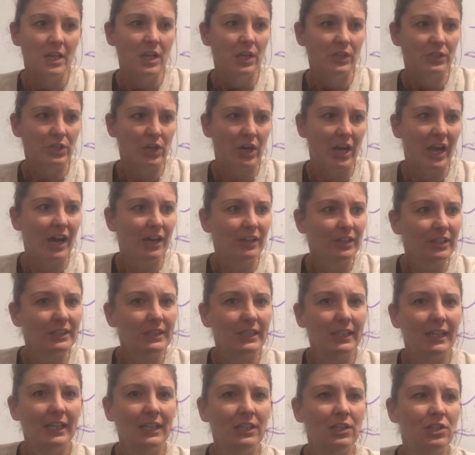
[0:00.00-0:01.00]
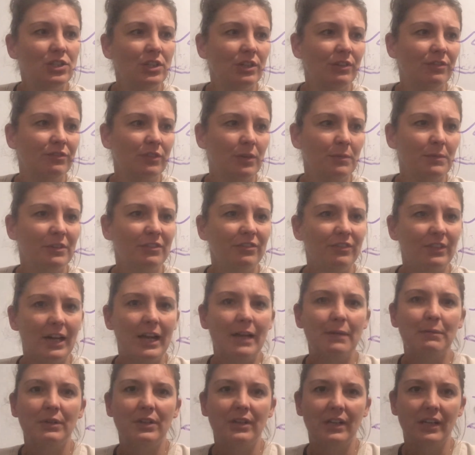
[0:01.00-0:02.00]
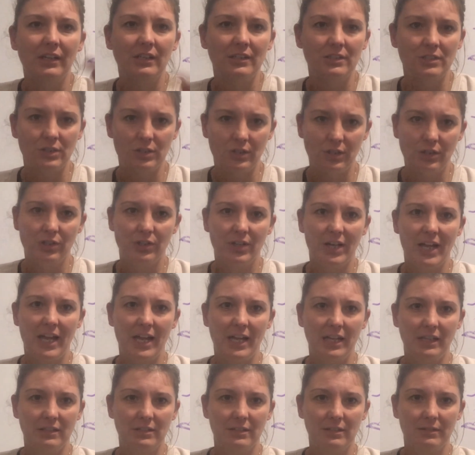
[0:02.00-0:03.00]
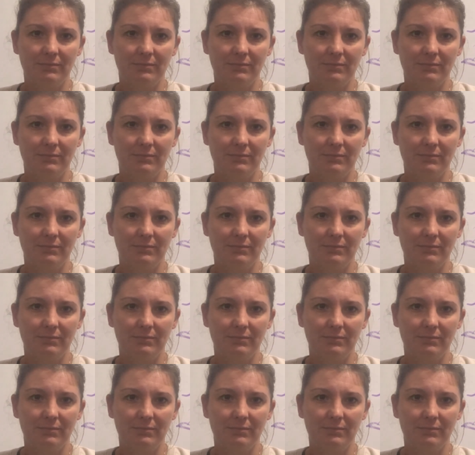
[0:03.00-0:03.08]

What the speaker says: So how did the energy from the flame get into your hand?